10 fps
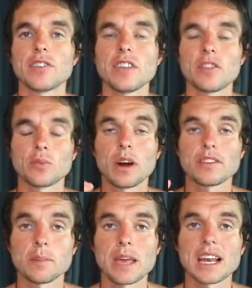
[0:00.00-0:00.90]
So this is why
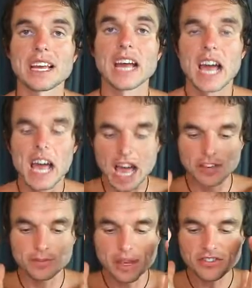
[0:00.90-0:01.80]
it's appealing,
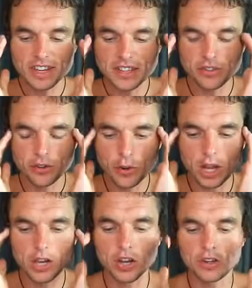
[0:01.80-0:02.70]
especially to
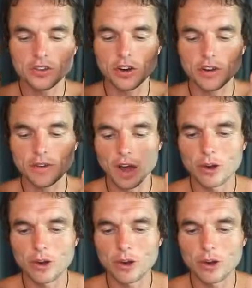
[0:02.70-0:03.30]
a lot of